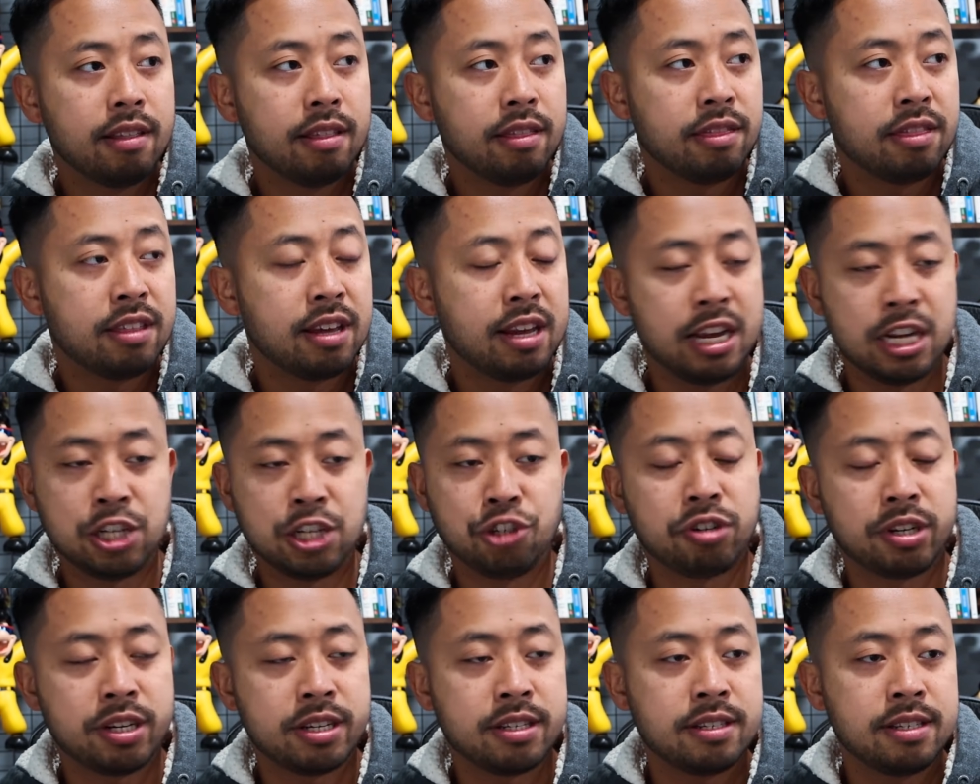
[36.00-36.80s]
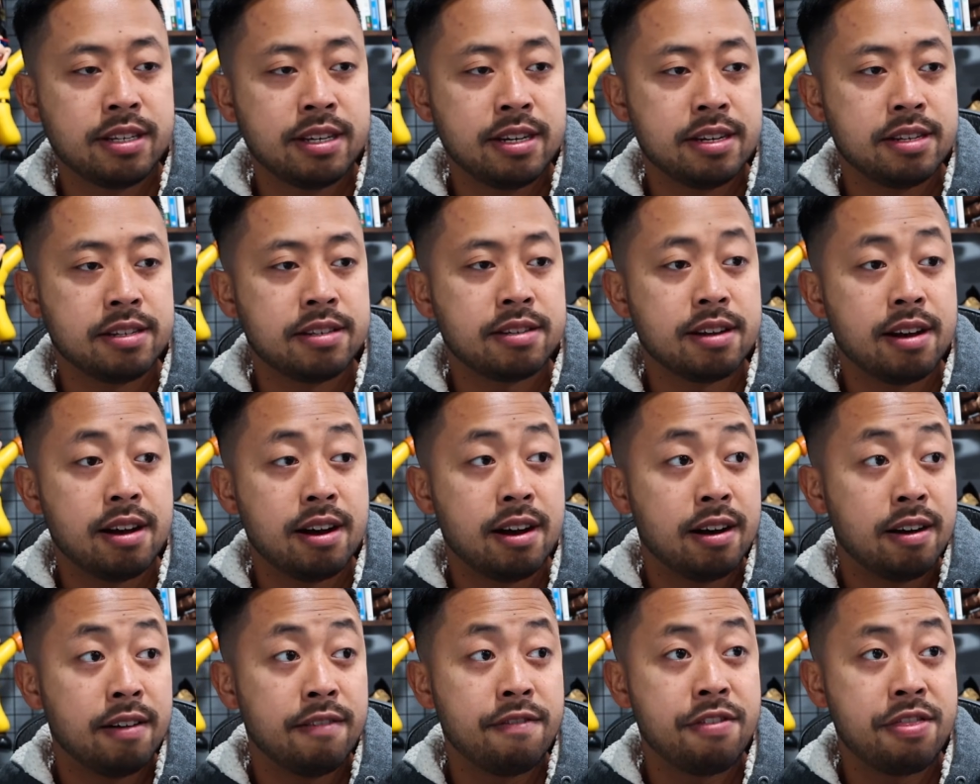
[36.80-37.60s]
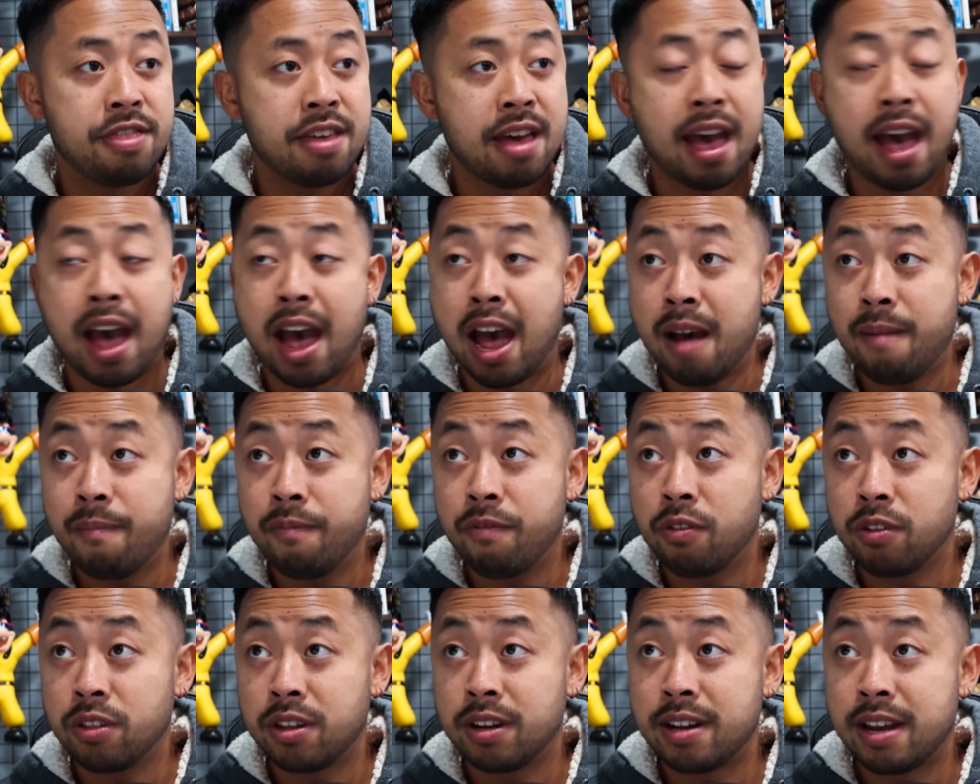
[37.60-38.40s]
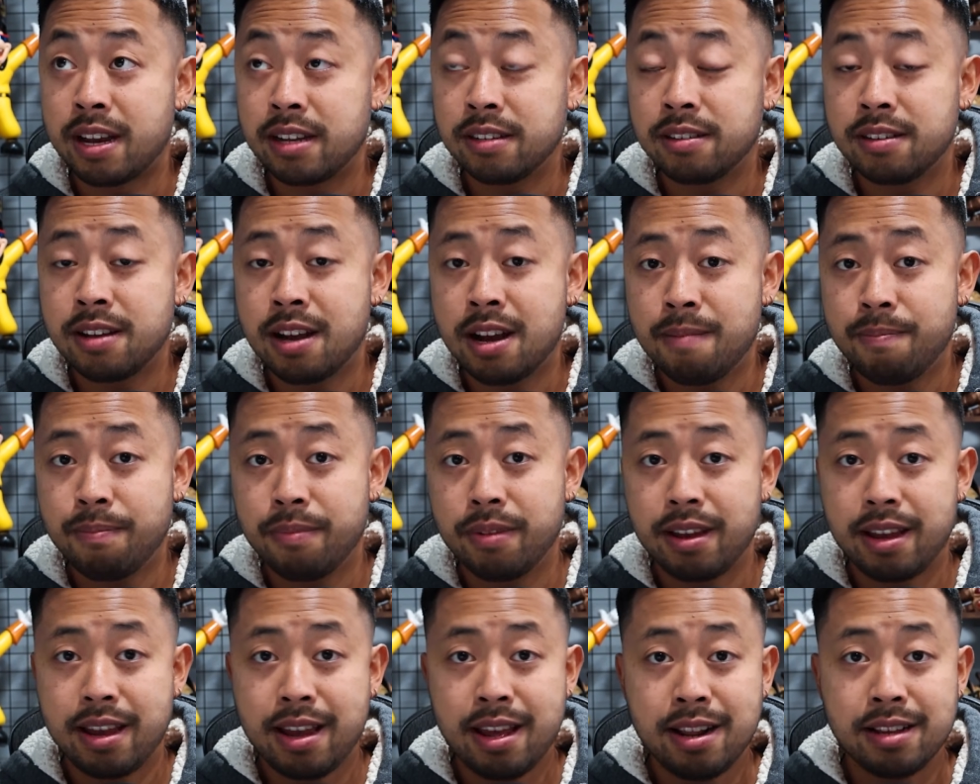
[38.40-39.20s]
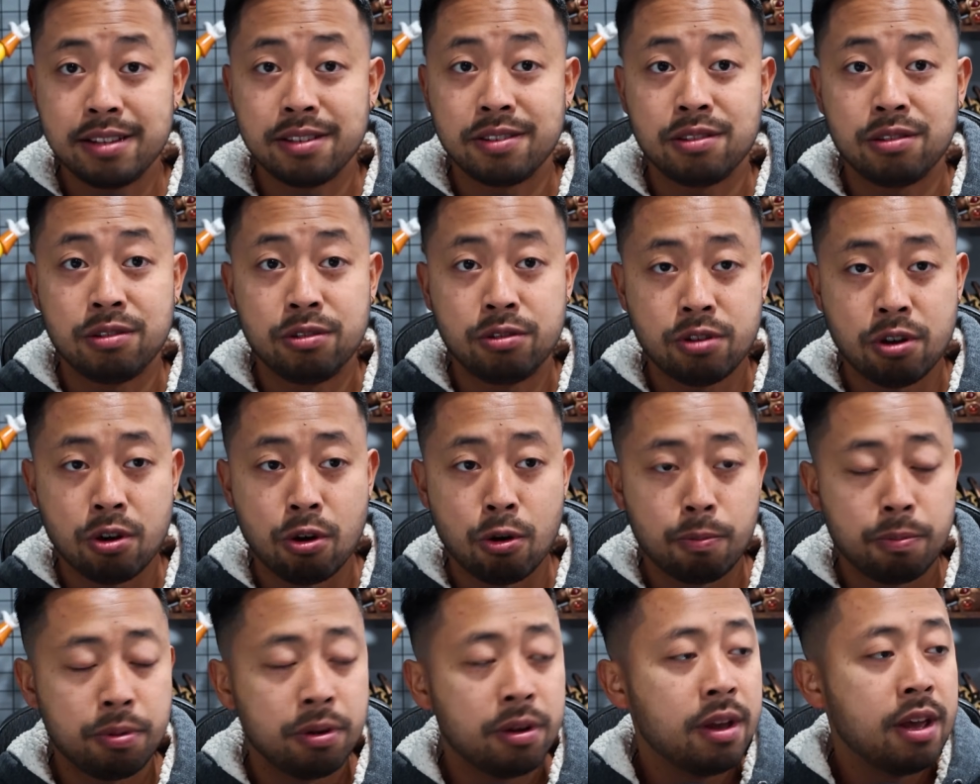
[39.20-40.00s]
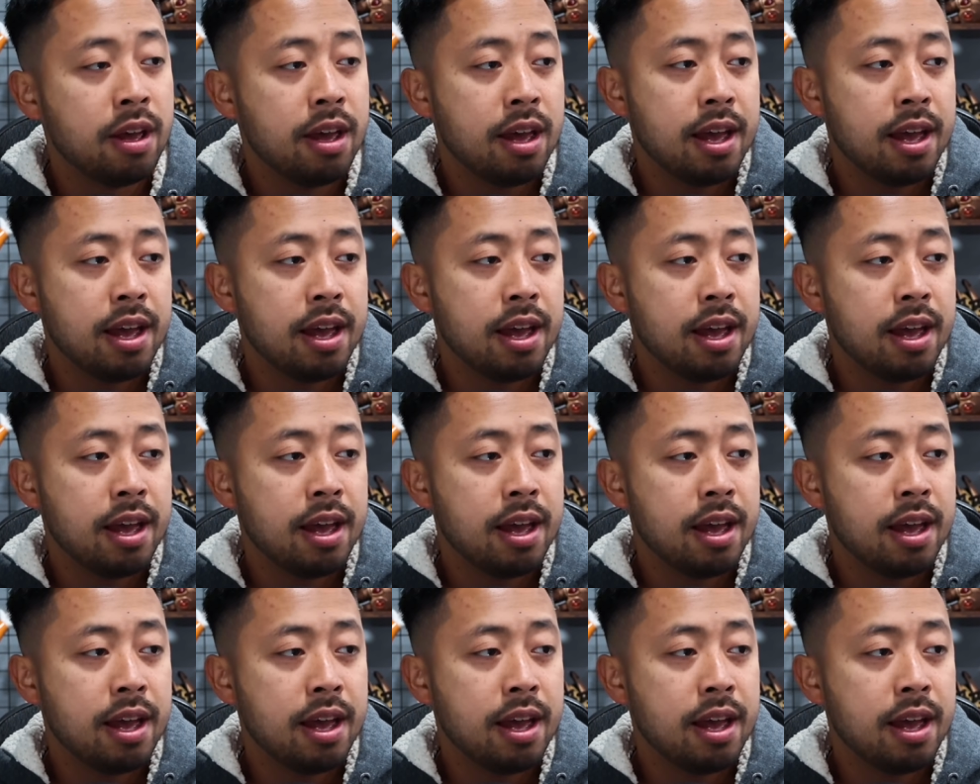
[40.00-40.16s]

the intricacies of the app for the desktop, it is dope.